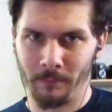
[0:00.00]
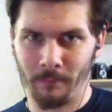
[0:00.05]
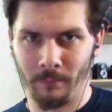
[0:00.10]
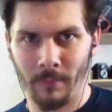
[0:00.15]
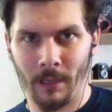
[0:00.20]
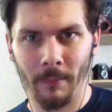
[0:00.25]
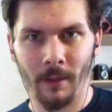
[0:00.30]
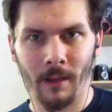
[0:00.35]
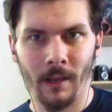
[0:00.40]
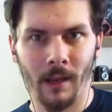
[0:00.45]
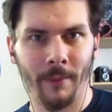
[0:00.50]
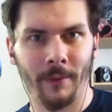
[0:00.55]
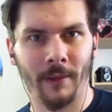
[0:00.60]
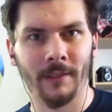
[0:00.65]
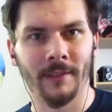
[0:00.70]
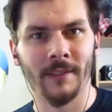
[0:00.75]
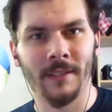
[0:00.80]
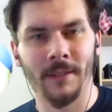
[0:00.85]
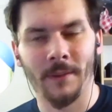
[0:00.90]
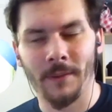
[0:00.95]
blah blah blah,
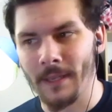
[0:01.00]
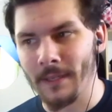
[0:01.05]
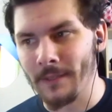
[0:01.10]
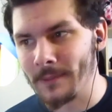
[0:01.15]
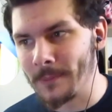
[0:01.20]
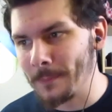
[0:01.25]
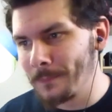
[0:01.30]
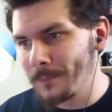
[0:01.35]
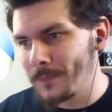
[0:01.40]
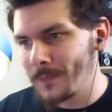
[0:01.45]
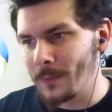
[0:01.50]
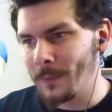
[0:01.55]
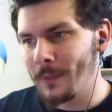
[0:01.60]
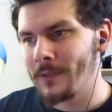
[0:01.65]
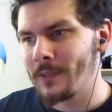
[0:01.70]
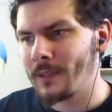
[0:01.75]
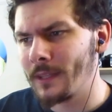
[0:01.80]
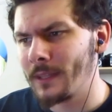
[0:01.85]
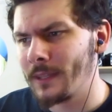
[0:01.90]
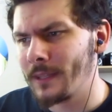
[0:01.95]
continue this. So
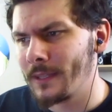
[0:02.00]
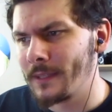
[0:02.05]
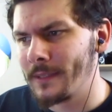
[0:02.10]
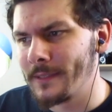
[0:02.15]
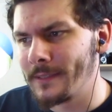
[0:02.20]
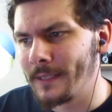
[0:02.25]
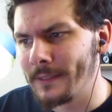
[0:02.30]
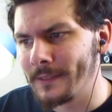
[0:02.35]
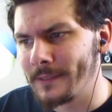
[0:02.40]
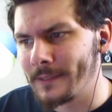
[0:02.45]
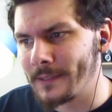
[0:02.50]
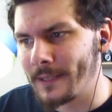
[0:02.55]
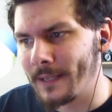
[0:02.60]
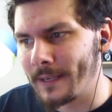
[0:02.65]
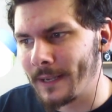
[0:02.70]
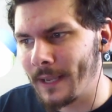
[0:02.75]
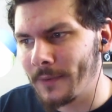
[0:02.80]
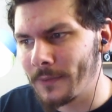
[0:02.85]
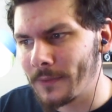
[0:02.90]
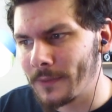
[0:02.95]
basically the, the sentence is
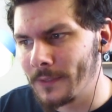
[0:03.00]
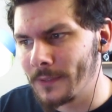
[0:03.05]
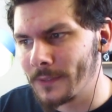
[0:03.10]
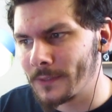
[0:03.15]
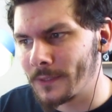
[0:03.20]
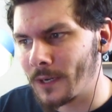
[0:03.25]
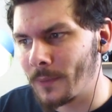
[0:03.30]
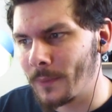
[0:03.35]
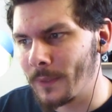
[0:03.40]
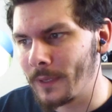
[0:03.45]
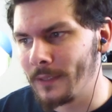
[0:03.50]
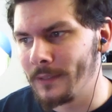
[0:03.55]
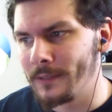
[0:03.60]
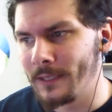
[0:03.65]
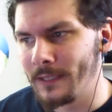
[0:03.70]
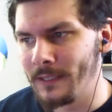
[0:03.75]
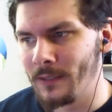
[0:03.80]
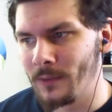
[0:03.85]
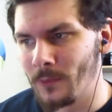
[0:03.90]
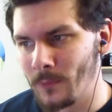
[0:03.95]
like, after the star we
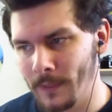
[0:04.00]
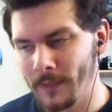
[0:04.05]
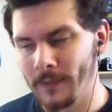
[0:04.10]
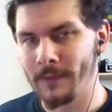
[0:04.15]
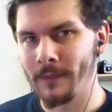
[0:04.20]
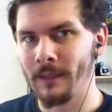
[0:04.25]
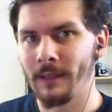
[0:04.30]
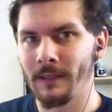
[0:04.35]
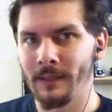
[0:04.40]
continue with